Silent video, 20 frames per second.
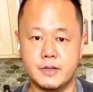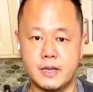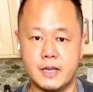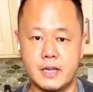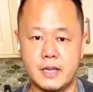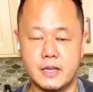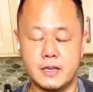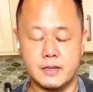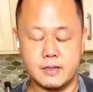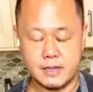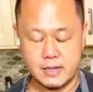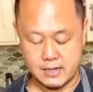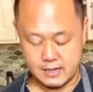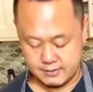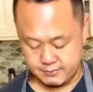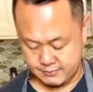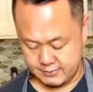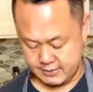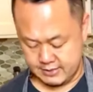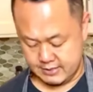and
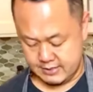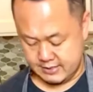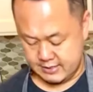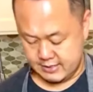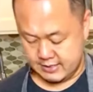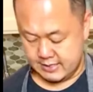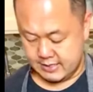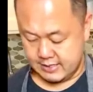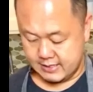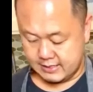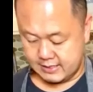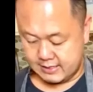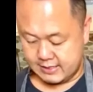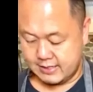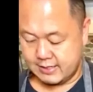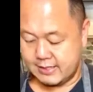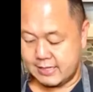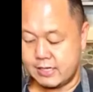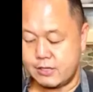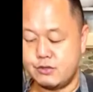it
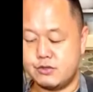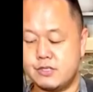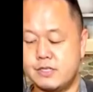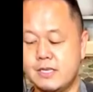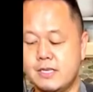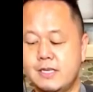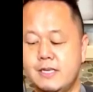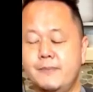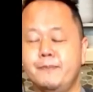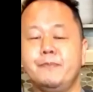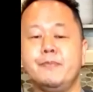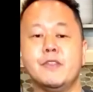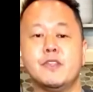can get you sticky.